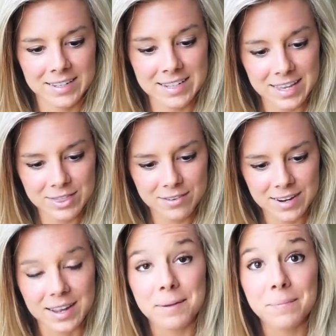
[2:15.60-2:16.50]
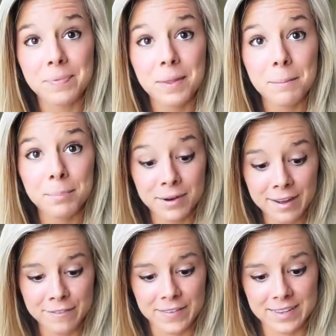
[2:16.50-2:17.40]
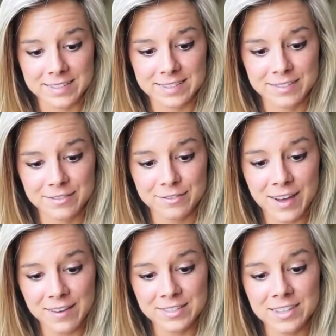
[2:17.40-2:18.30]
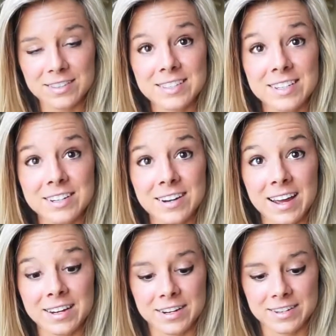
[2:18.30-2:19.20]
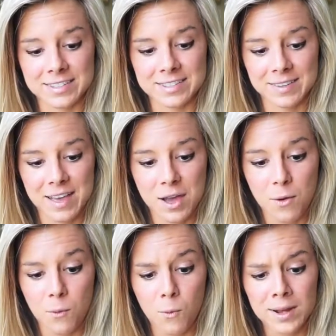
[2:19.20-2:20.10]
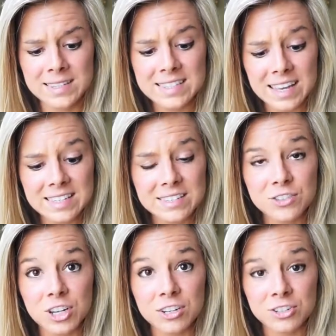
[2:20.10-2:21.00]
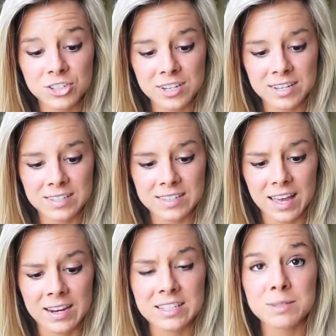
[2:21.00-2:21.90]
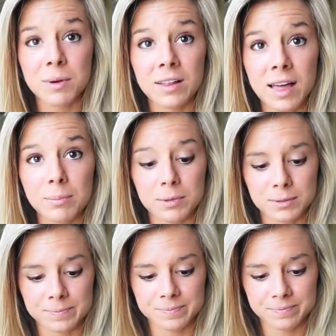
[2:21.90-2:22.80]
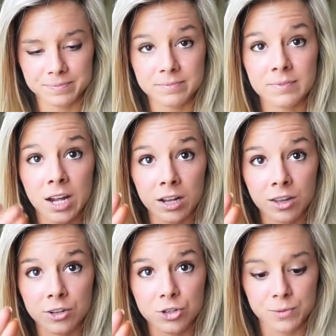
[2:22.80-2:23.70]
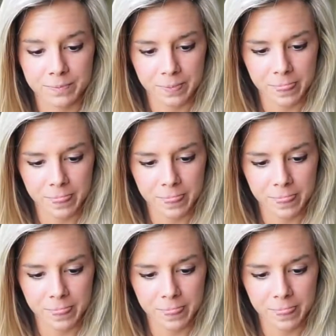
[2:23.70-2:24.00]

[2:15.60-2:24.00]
Day three, breakfast, five saltine crackers, one slice of cheddar cheese, and a small apple, not a large.